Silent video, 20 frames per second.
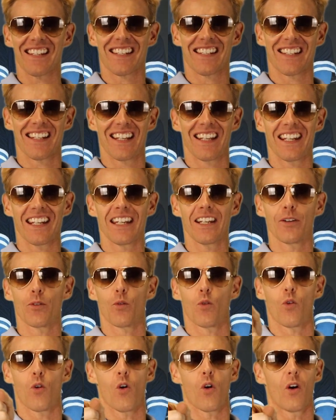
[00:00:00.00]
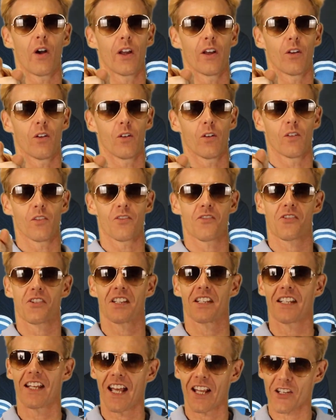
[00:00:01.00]
City Royals.
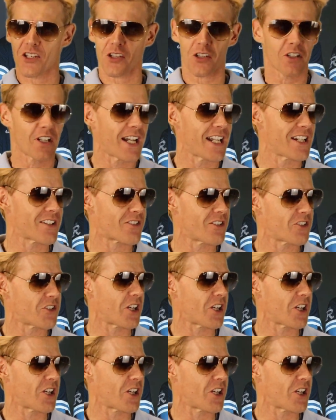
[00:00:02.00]
Yes, ladies and